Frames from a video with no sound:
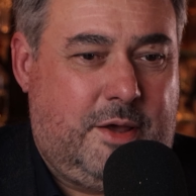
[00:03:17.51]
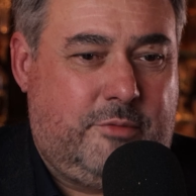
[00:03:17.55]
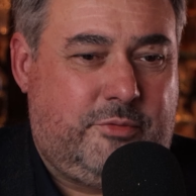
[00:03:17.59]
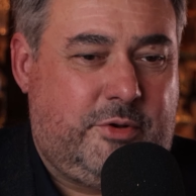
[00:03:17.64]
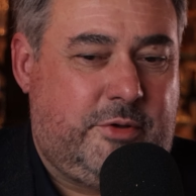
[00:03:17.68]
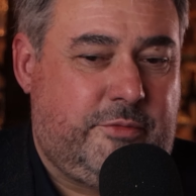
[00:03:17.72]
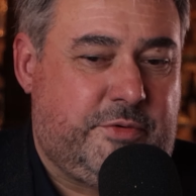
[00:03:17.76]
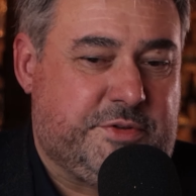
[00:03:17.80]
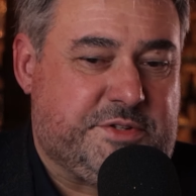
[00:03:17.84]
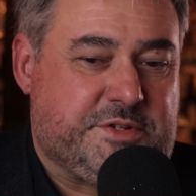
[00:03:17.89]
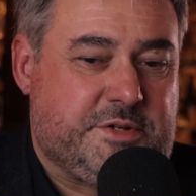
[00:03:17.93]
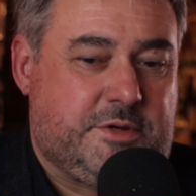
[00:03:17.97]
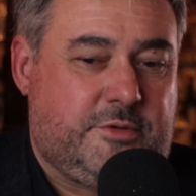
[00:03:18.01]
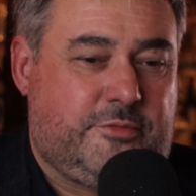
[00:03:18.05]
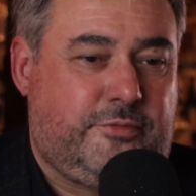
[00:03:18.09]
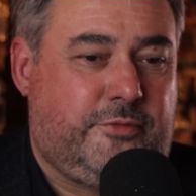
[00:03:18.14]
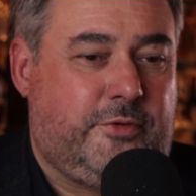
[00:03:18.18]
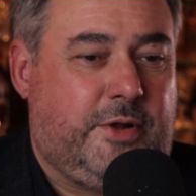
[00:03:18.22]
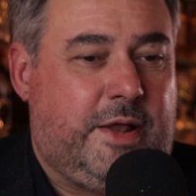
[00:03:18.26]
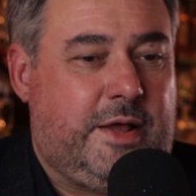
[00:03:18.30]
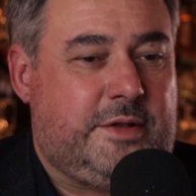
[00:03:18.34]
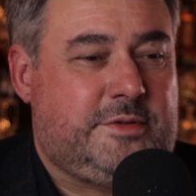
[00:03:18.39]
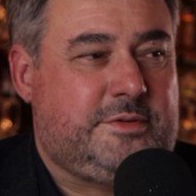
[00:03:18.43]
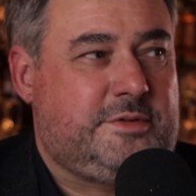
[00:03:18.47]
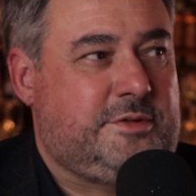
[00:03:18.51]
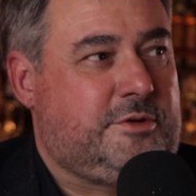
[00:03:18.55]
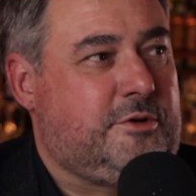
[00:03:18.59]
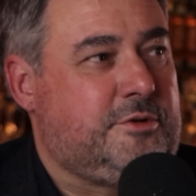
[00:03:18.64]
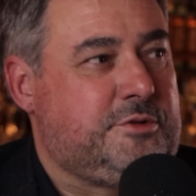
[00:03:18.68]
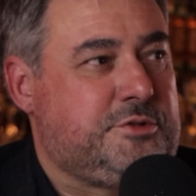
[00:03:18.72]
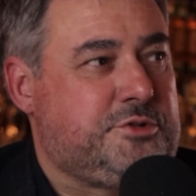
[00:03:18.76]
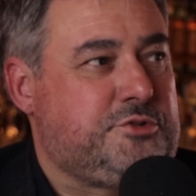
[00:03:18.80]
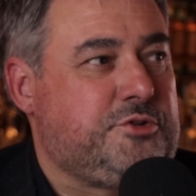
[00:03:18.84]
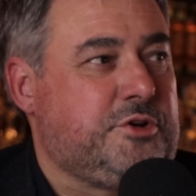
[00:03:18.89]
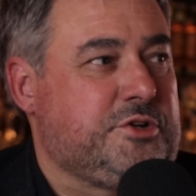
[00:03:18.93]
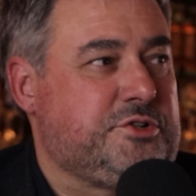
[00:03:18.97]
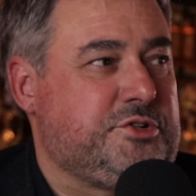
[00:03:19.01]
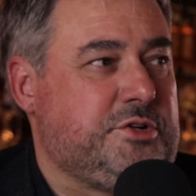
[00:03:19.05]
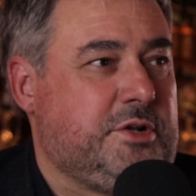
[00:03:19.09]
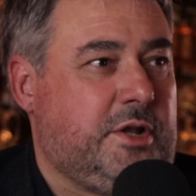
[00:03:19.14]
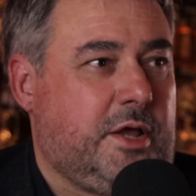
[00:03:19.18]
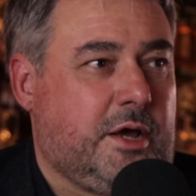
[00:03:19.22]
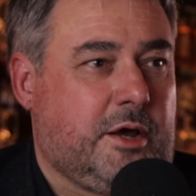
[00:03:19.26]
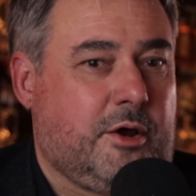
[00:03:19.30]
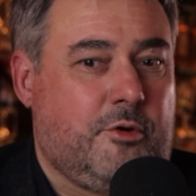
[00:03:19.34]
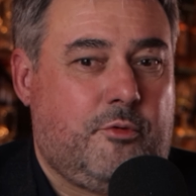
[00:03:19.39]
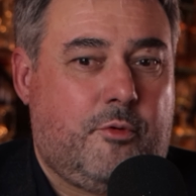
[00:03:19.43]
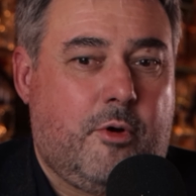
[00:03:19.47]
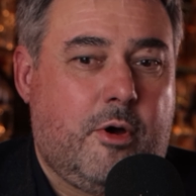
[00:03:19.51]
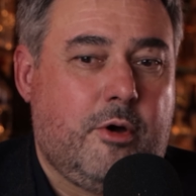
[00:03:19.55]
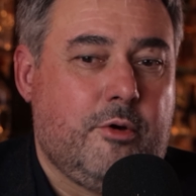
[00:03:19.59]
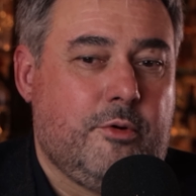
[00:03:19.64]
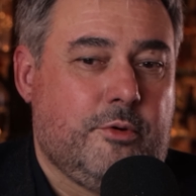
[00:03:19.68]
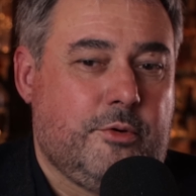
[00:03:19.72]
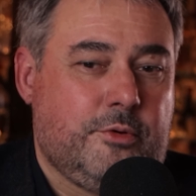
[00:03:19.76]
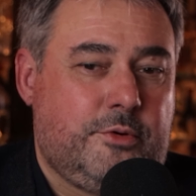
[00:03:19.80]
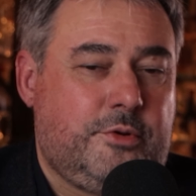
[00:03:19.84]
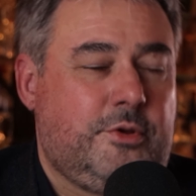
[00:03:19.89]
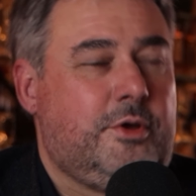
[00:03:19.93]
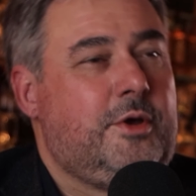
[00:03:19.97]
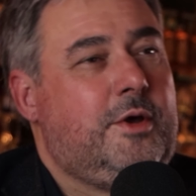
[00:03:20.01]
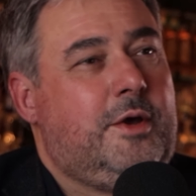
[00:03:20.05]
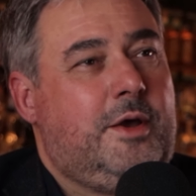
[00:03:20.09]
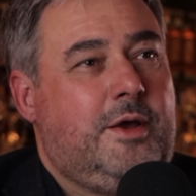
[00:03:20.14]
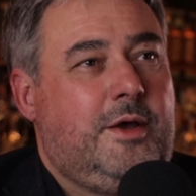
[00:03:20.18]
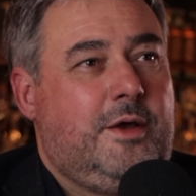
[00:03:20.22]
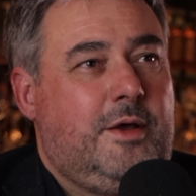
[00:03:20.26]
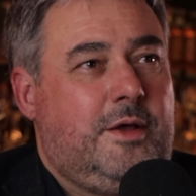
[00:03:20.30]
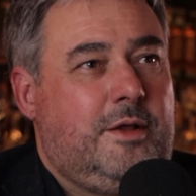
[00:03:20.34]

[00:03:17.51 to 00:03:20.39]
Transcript: even if it's a flat construction like a road, yeah.